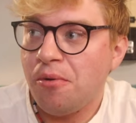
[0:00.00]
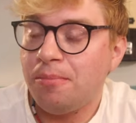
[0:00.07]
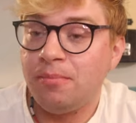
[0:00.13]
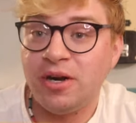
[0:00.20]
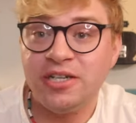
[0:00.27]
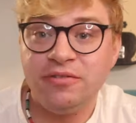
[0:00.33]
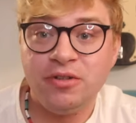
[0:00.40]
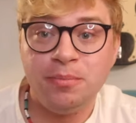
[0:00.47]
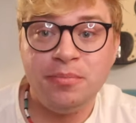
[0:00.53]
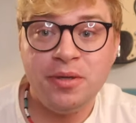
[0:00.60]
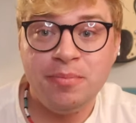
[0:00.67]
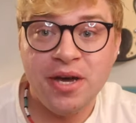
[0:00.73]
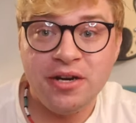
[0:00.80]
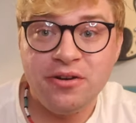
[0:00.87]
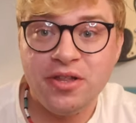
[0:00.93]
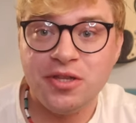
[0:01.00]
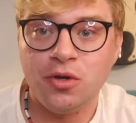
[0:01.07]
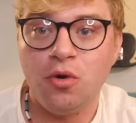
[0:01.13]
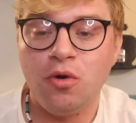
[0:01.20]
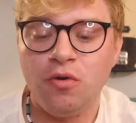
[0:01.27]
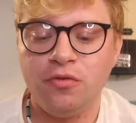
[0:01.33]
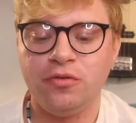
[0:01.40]
Might even be better than the
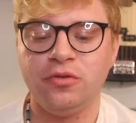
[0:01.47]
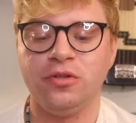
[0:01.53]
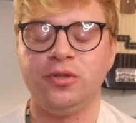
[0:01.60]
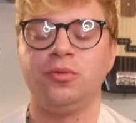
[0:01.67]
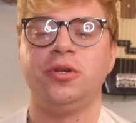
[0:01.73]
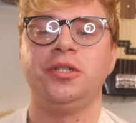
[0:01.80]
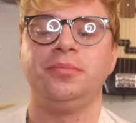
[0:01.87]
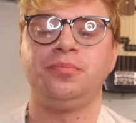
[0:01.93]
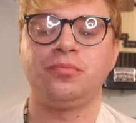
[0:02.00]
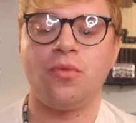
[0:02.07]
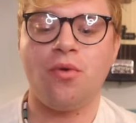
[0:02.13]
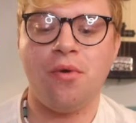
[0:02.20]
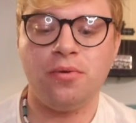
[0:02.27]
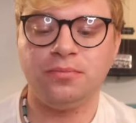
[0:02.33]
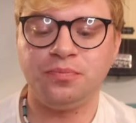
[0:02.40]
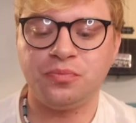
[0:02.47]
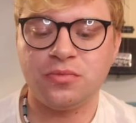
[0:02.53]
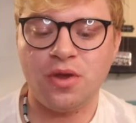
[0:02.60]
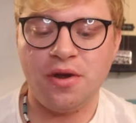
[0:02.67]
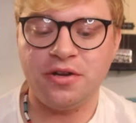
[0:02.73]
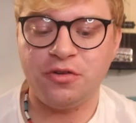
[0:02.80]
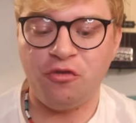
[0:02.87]
Whole Foods one.
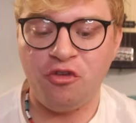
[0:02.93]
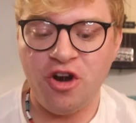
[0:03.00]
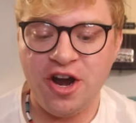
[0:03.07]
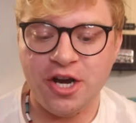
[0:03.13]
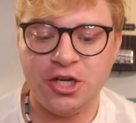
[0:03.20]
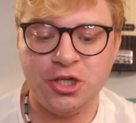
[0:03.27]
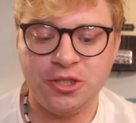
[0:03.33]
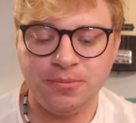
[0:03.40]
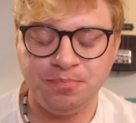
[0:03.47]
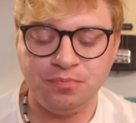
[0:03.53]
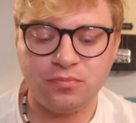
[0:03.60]
It's fresh.